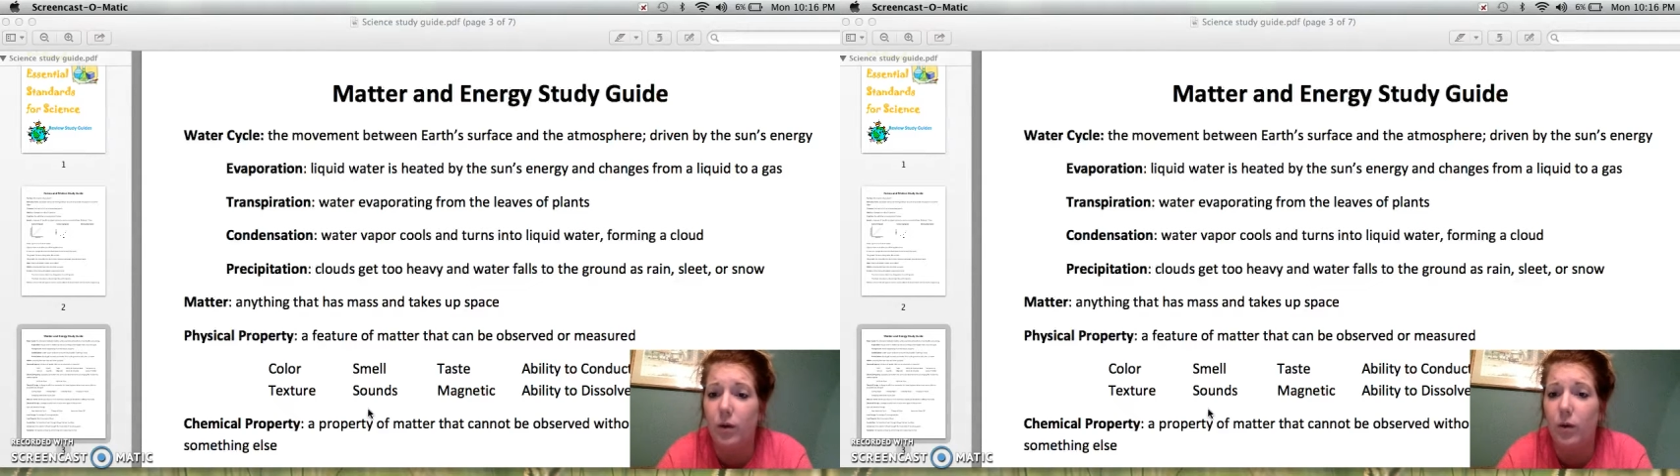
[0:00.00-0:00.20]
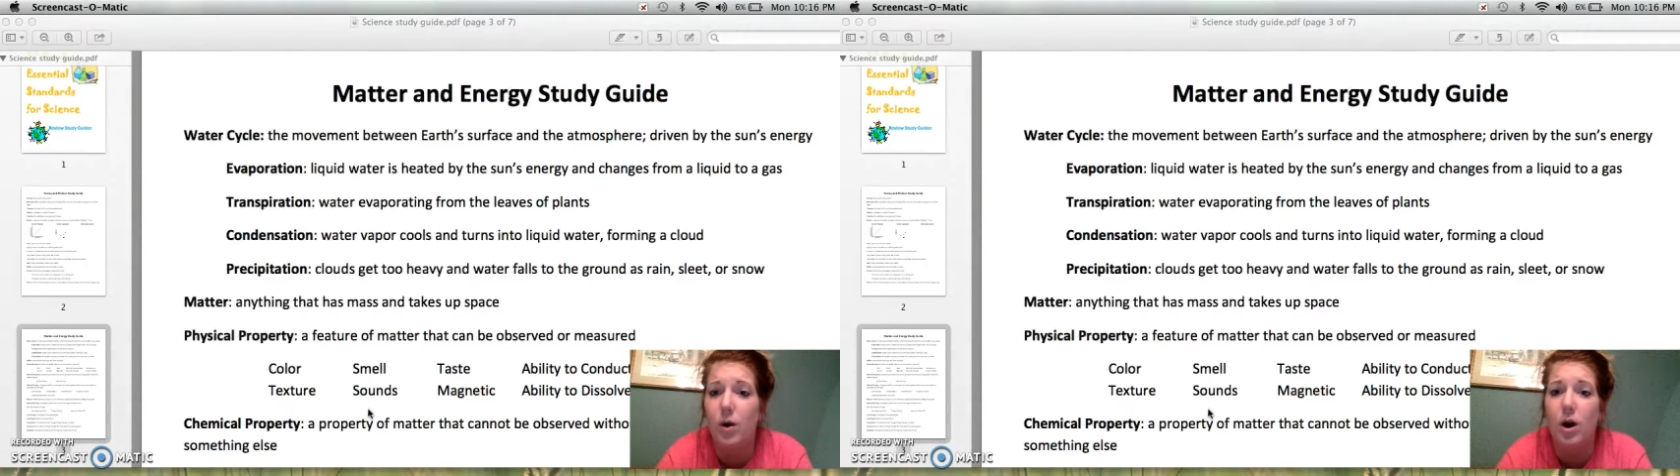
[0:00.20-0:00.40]

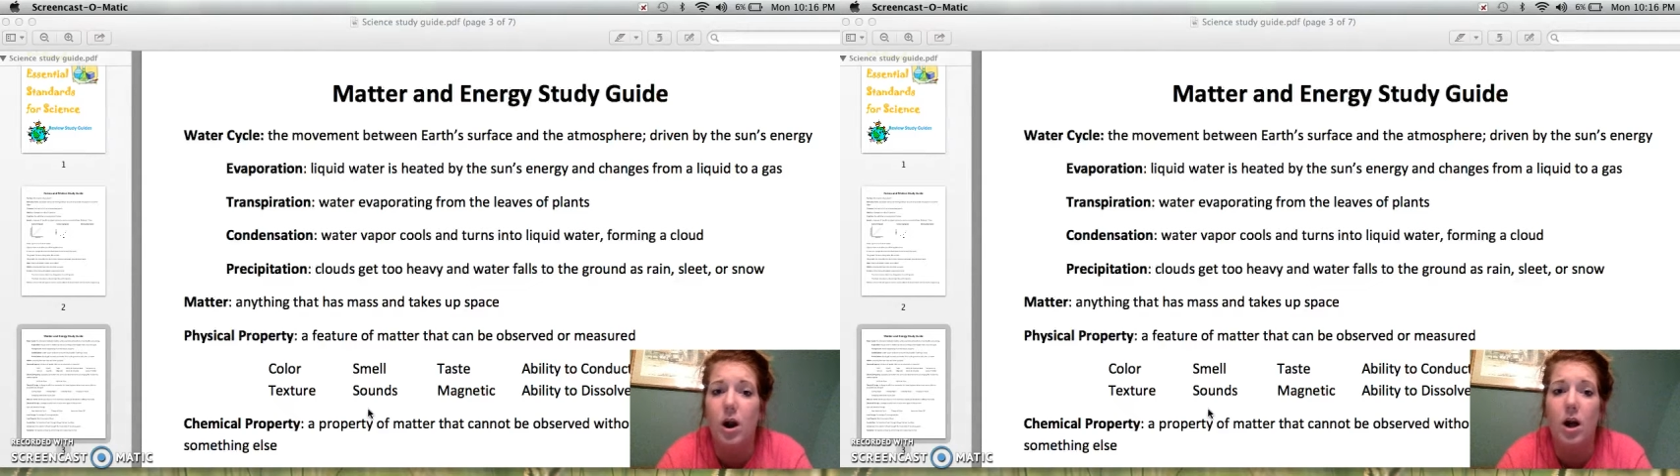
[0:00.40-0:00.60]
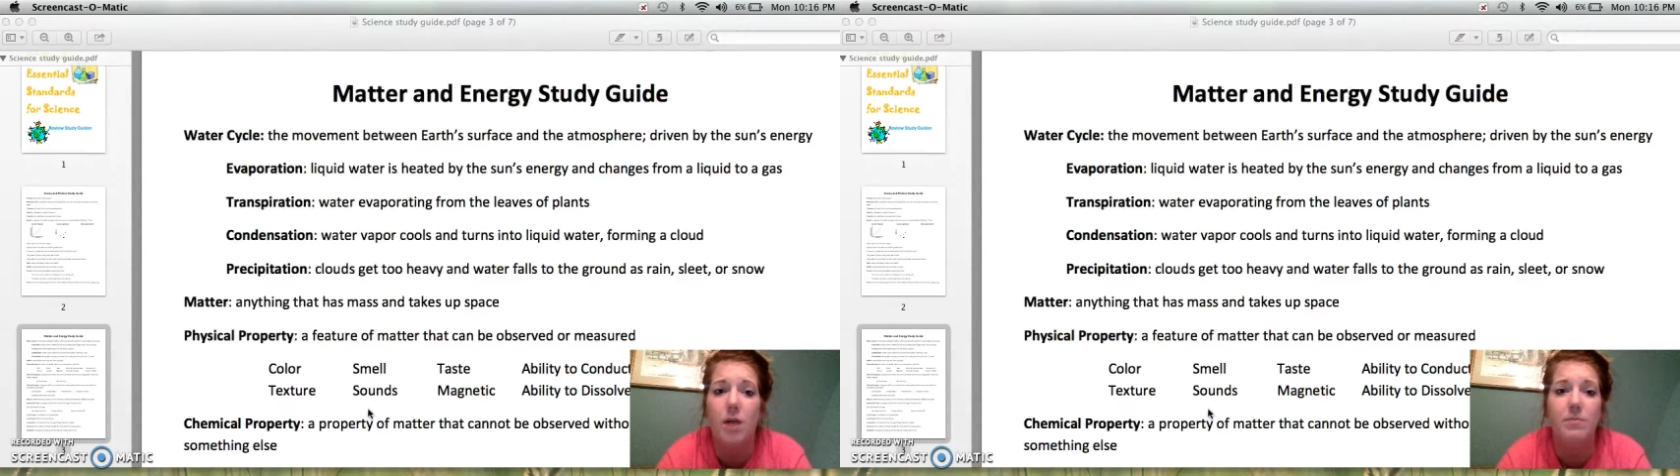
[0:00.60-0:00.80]

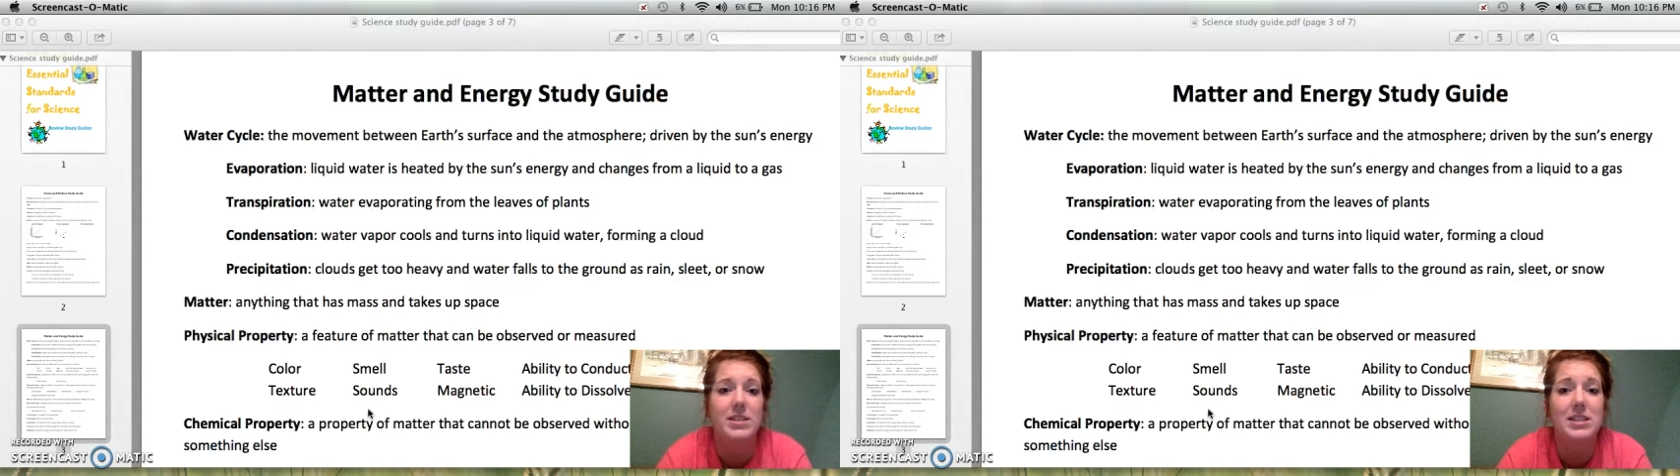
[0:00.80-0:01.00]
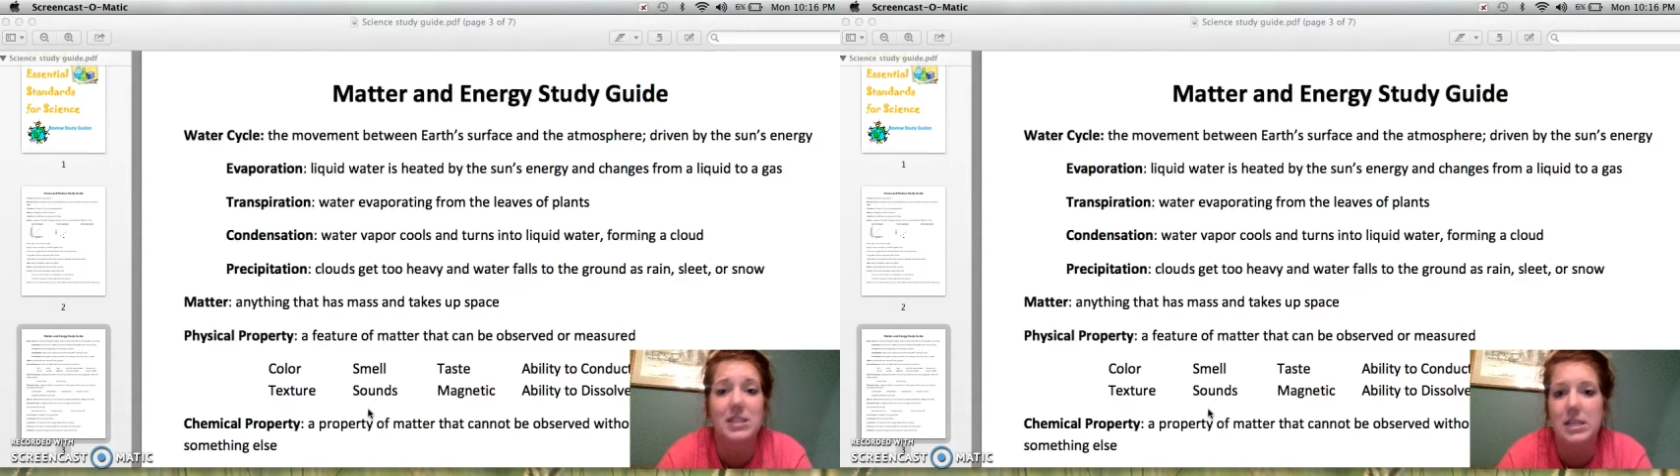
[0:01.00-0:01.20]
or
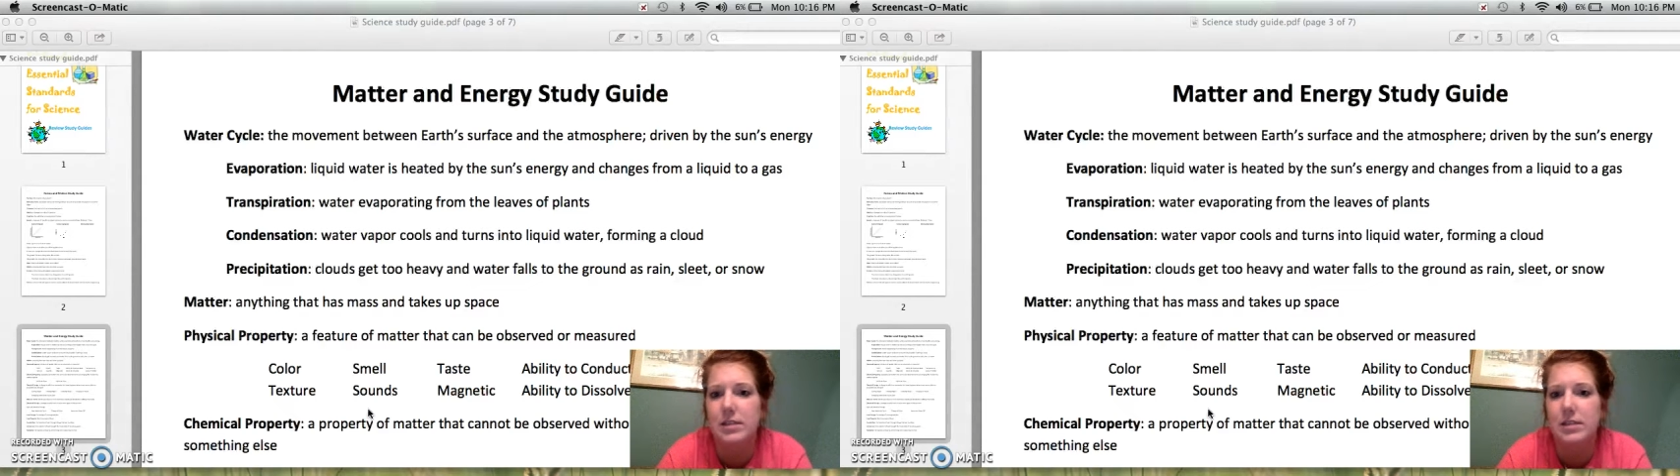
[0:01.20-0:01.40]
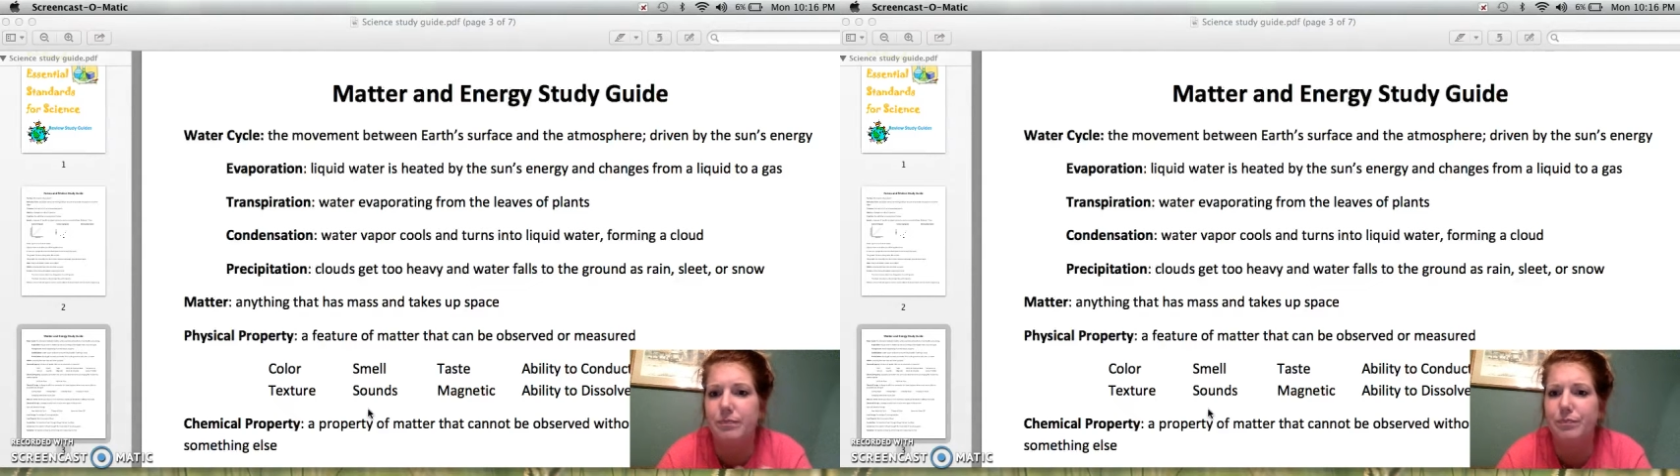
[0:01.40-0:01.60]
sleet,